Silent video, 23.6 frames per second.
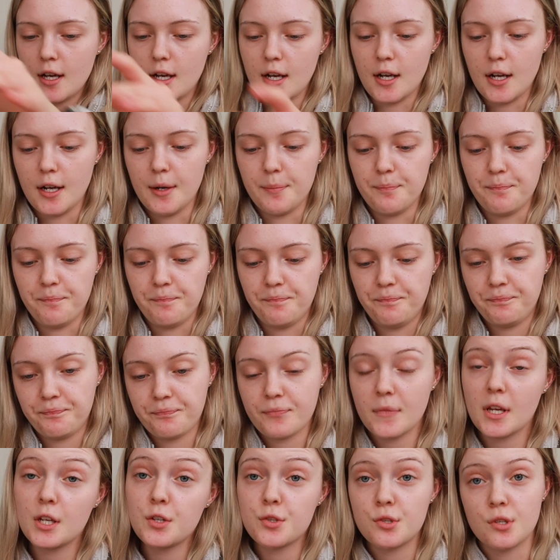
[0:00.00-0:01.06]
Um,
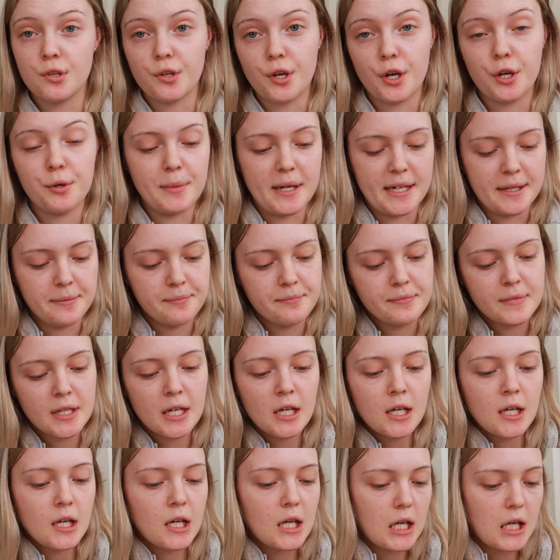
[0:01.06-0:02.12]
so go me.
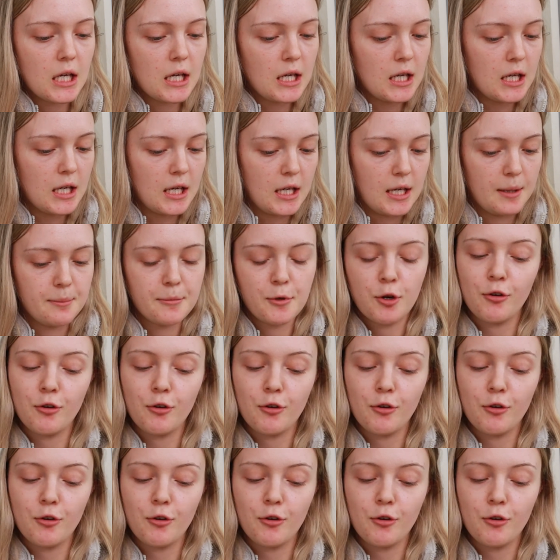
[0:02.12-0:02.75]
Uh,